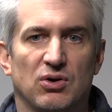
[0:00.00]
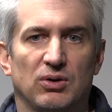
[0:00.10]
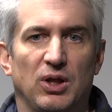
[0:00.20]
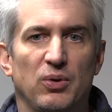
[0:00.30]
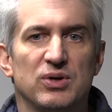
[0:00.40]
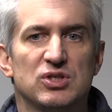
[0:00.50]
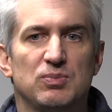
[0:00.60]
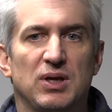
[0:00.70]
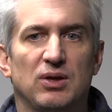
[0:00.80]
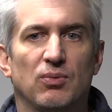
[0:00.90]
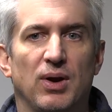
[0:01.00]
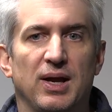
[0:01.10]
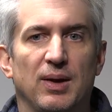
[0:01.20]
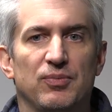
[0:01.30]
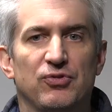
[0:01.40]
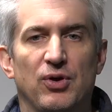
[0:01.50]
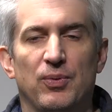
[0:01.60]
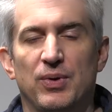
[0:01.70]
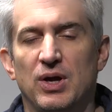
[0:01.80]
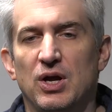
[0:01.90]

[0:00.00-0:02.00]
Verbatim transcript: our lowest speed RAM. So